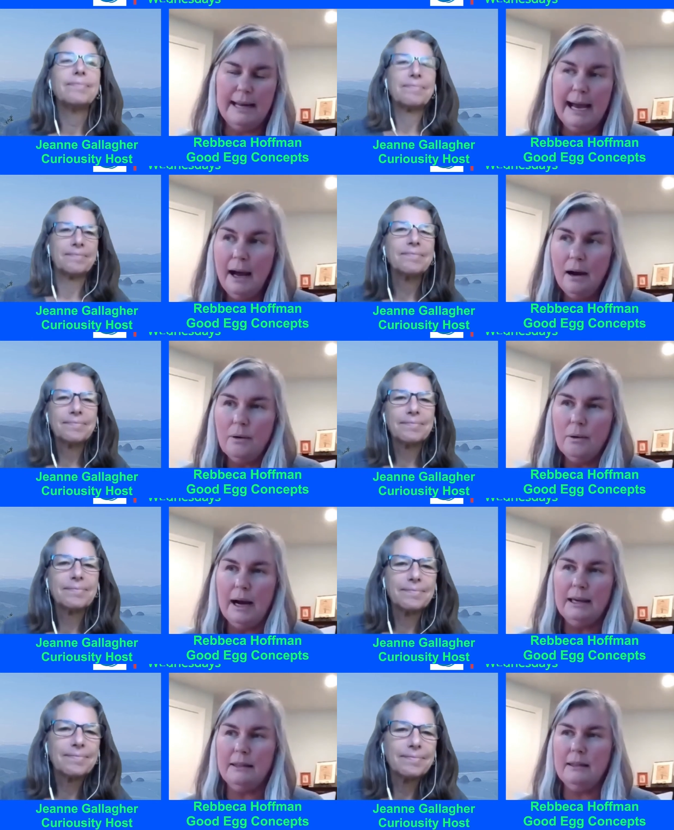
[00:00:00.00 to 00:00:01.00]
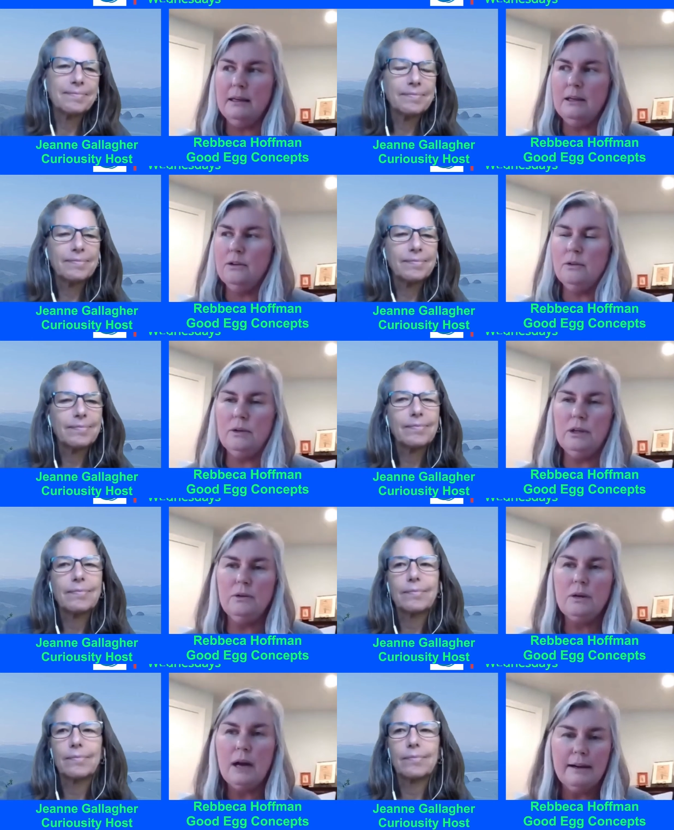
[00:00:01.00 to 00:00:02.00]
Speaker 1: uh, mm-hmm. Uh, now, I
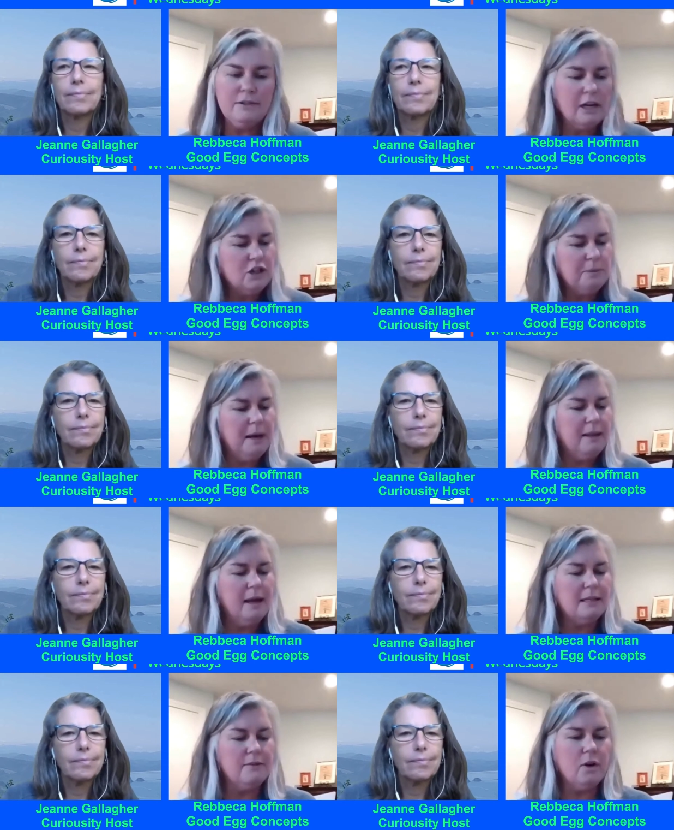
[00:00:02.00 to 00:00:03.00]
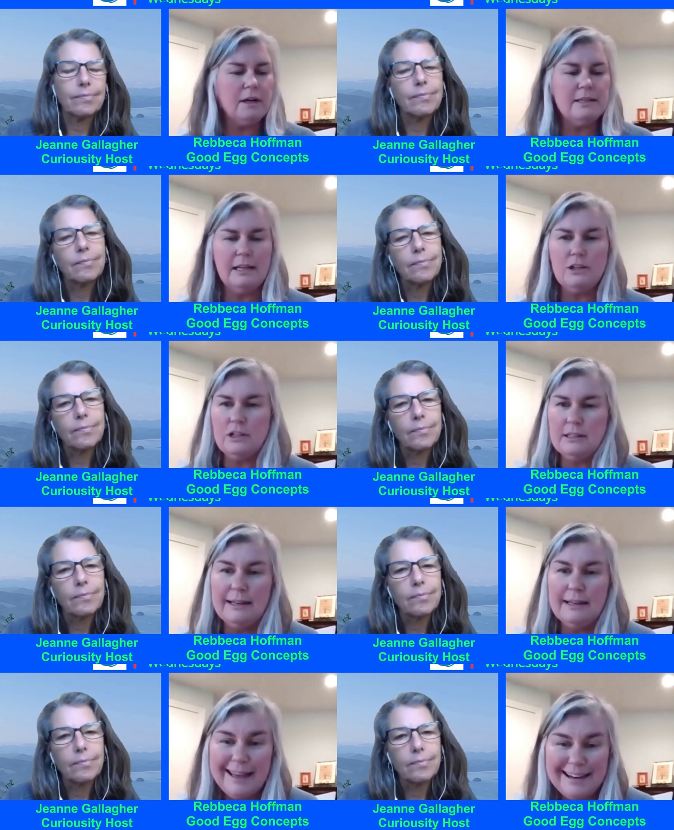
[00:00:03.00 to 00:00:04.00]
think you you kind of touch upon lots of
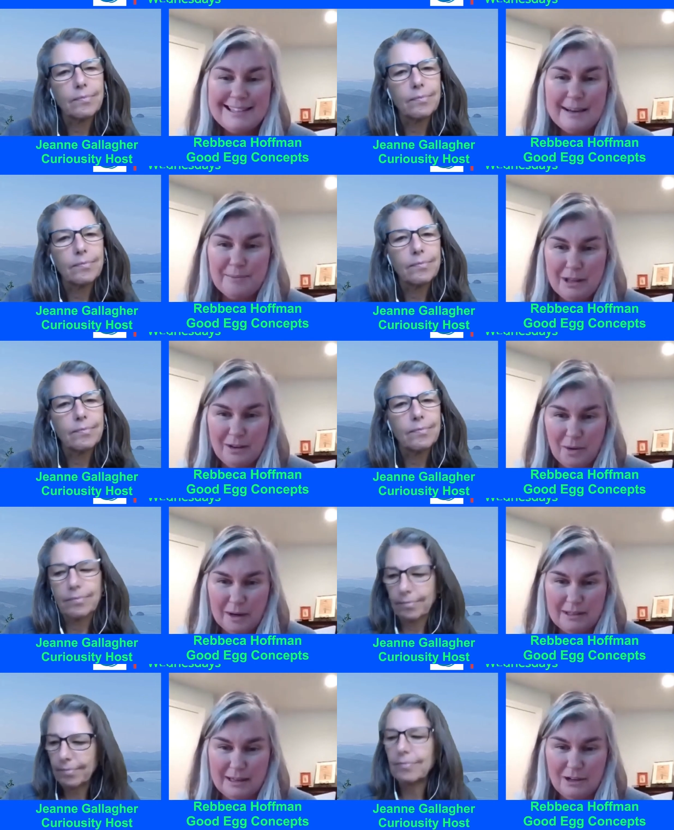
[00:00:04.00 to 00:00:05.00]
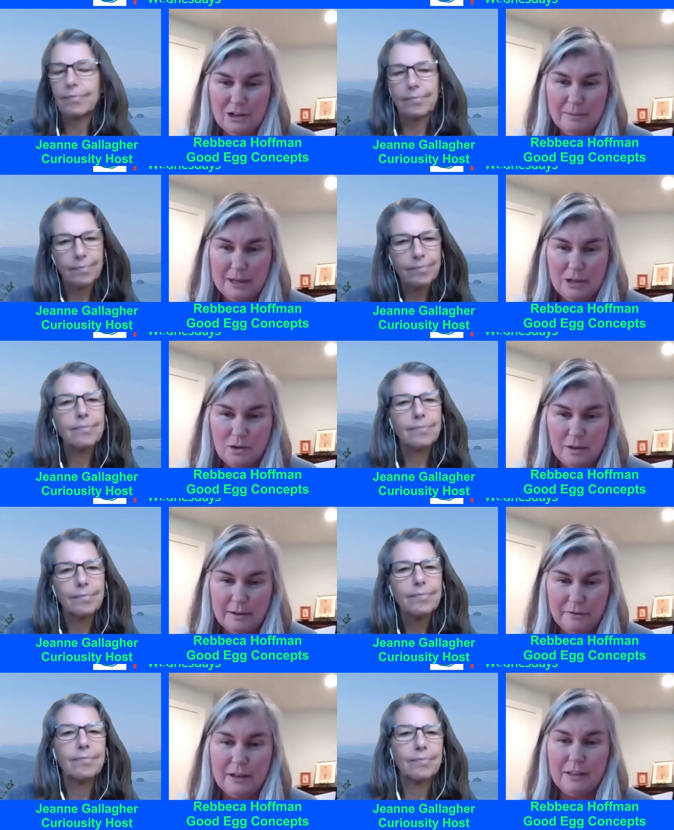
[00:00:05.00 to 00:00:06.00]
organizations, and then it's up to the
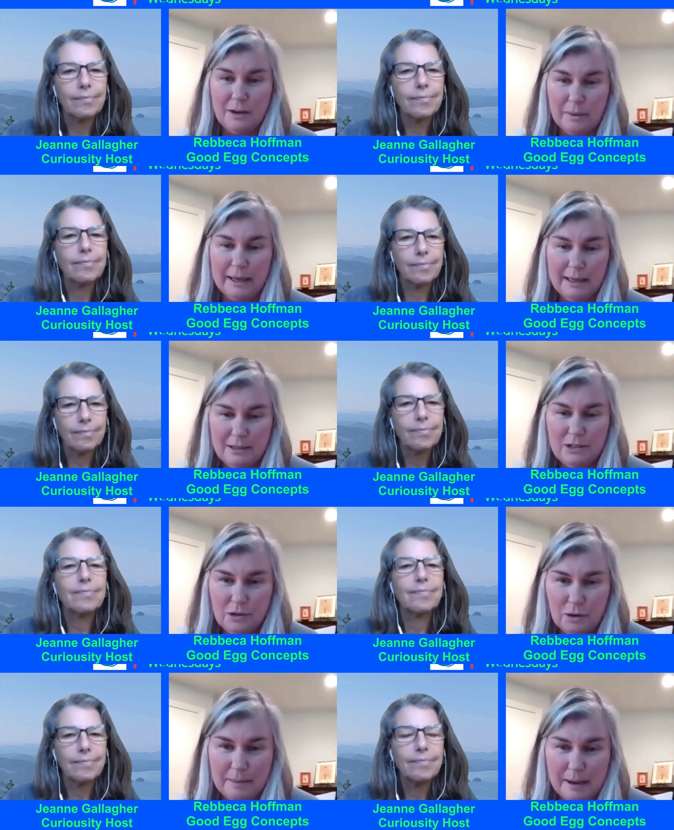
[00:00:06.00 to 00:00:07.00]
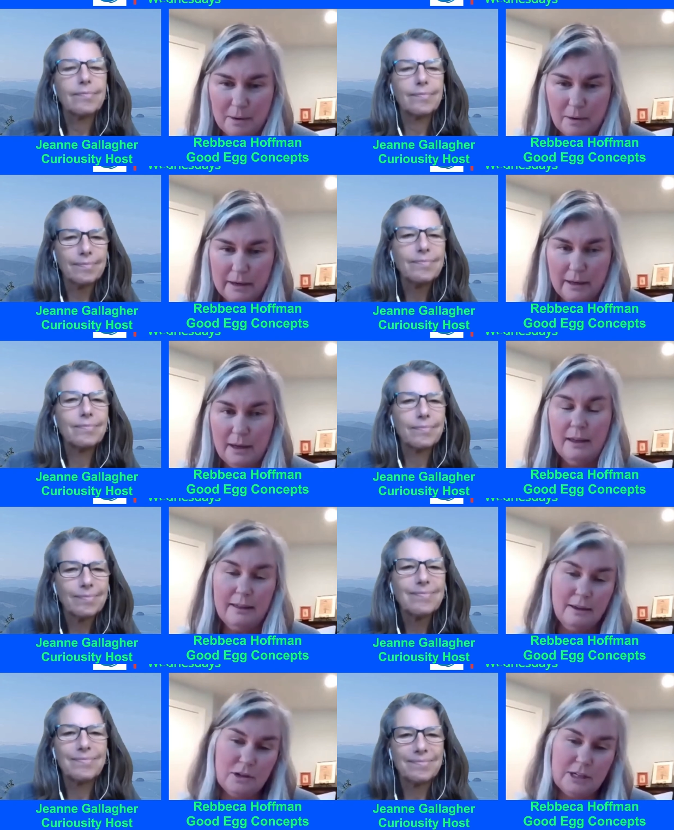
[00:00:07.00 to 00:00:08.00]
organization to make sure they fight their way into your
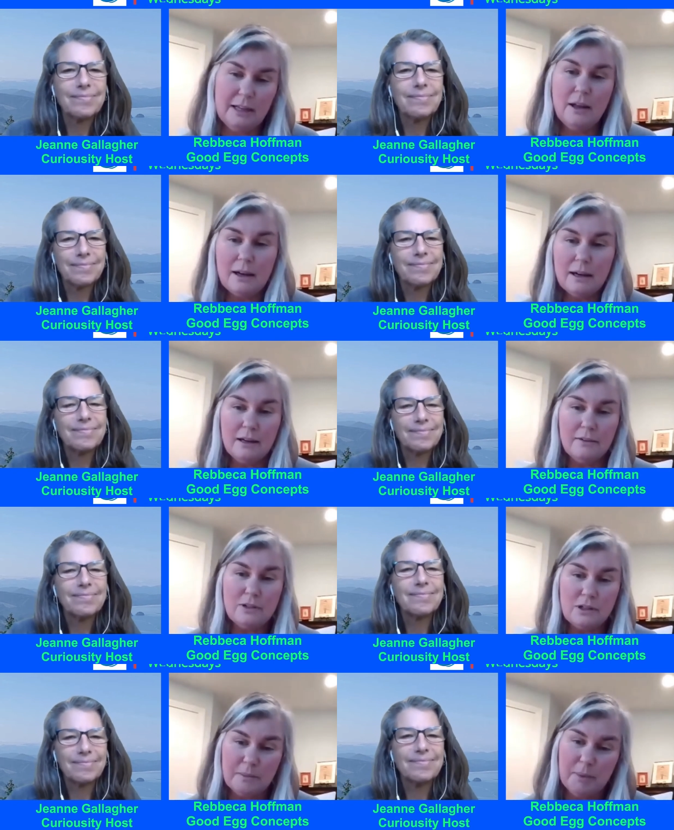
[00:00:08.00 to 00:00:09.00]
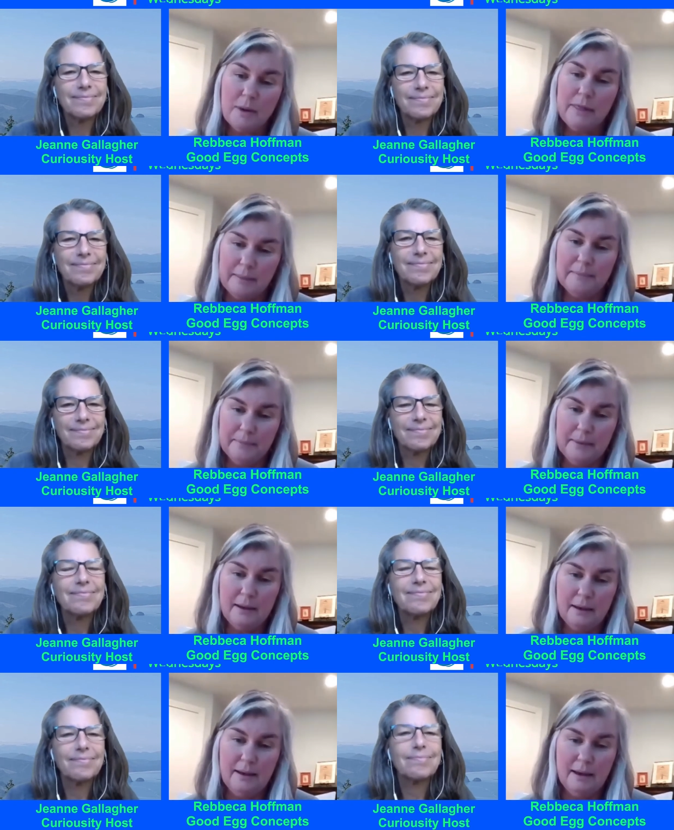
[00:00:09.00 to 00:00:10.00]
memory that you stay long enough to
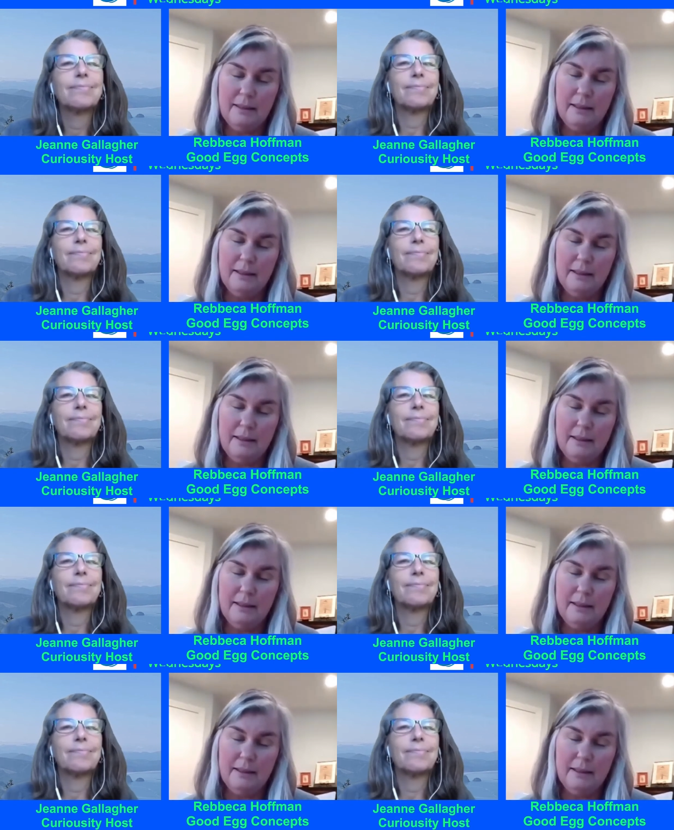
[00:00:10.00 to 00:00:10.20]
support them.